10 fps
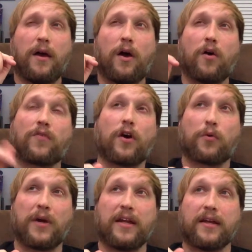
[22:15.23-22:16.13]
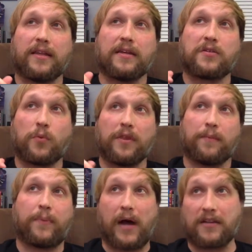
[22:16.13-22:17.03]
overall rating of this, with
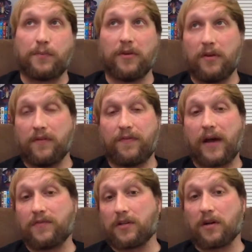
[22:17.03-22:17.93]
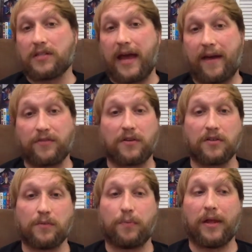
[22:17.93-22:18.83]
a possibility of 5 stars, half
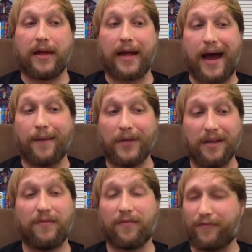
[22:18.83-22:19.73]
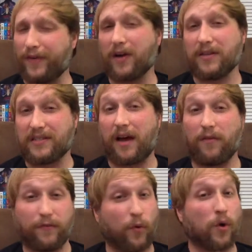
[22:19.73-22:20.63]
stars in play, I'm going to give it a very
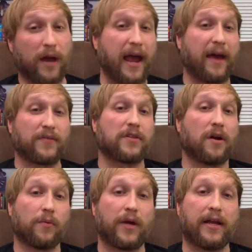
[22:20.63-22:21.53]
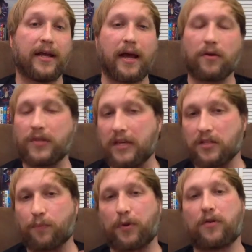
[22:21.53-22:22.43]
solid 4.5-star rating. I don't think
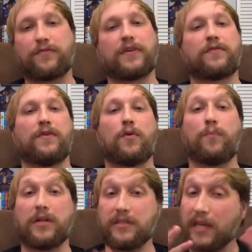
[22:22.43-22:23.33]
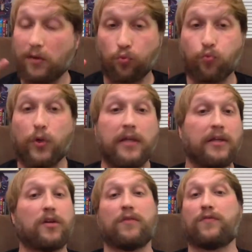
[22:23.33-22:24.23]
it's a perfect film, but it is a
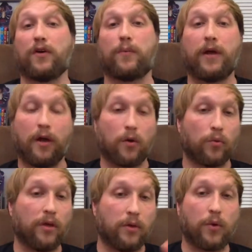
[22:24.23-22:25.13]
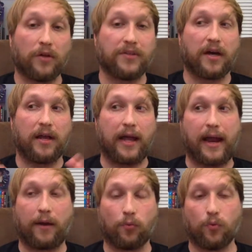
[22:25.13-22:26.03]
really good film, really well done, and
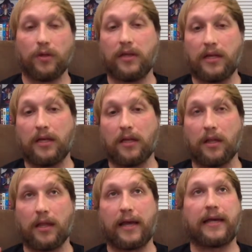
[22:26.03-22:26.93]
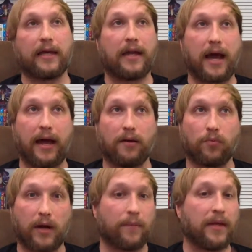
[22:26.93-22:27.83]
I really like it. I
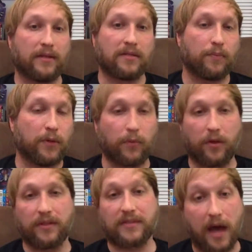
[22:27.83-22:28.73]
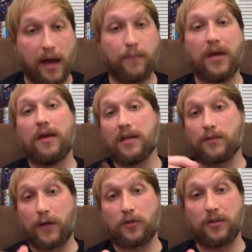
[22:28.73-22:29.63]
recommend this to people all the time,
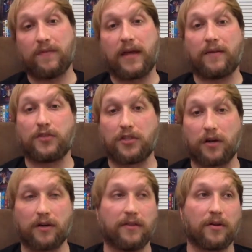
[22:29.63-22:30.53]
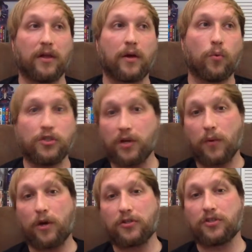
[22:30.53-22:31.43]
especially if they have Shudder and they're like, what should I
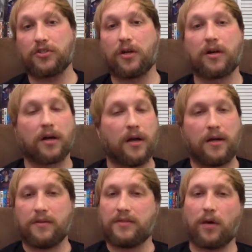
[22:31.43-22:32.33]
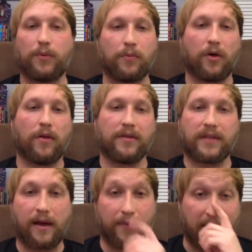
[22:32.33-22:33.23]
watch on Shudder? Tell people all the
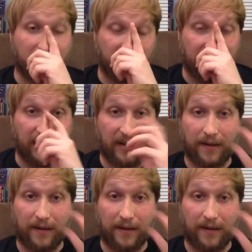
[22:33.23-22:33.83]
time. Actually,